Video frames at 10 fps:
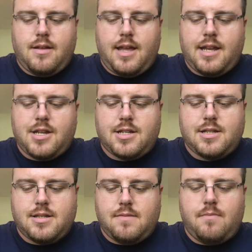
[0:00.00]
it
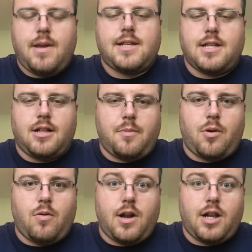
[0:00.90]
just makes the
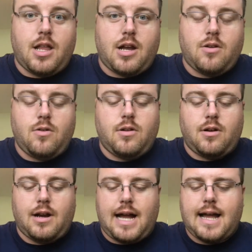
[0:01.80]
clipper run a lot
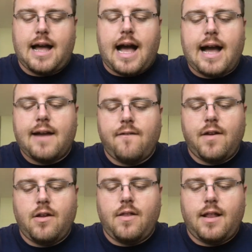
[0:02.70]
cooler. I
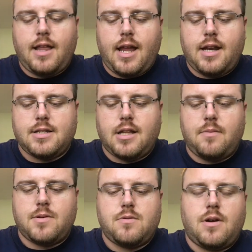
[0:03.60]
feel that the Andis
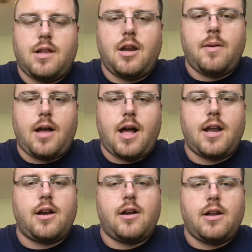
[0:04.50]
clippers run a little bit
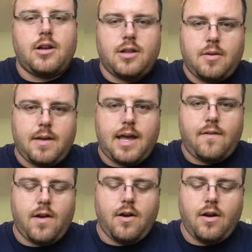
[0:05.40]
hotter and a little bit
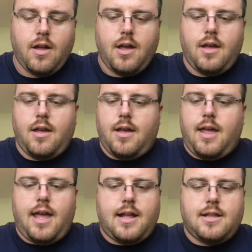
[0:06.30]
heavier,
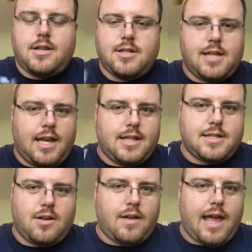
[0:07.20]
and just taking this
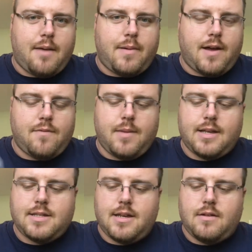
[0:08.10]
little cap off
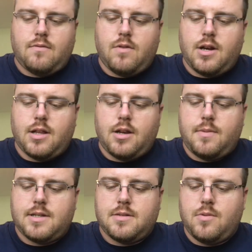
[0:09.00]
makes it run a little
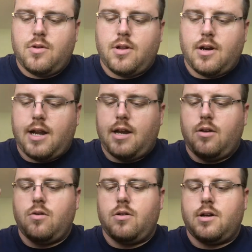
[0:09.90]
bit smoother and
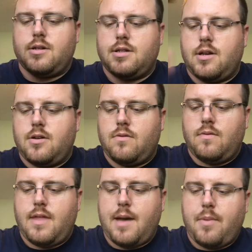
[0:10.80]
cooler. So
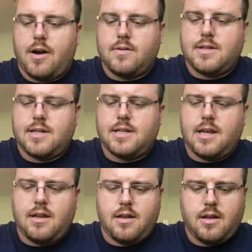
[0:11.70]
that part was easy.